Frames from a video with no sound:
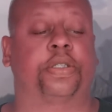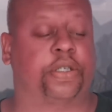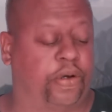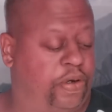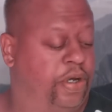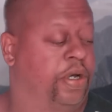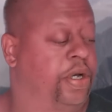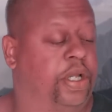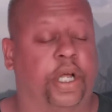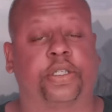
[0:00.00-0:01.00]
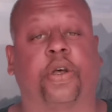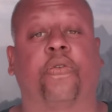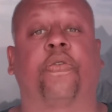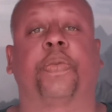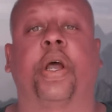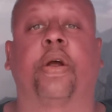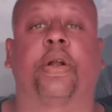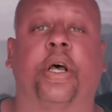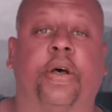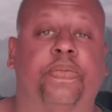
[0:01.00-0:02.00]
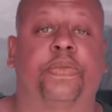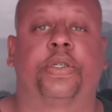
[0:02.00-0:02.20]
So let's go from there and uh,